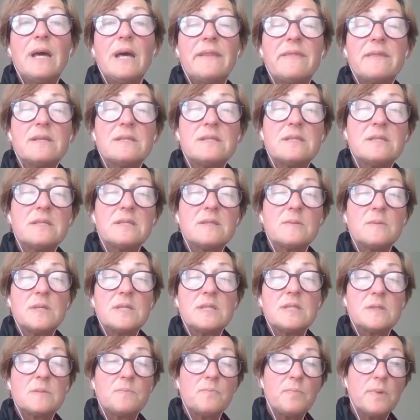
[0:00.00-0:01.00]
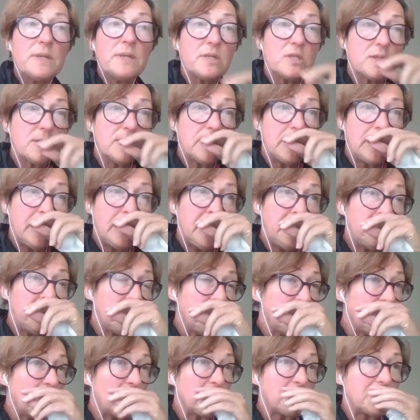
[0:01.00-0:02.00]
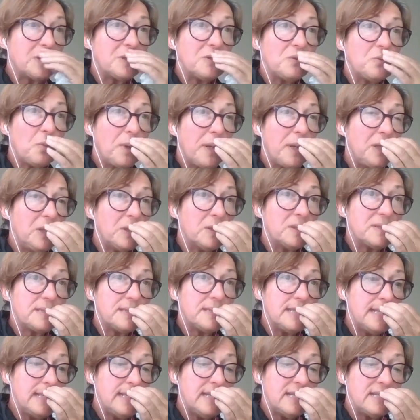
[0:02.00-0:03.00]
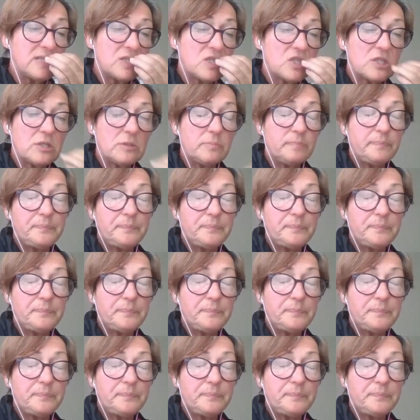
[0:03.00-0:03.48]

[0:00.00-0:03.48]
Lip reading: and this is especially important when you teach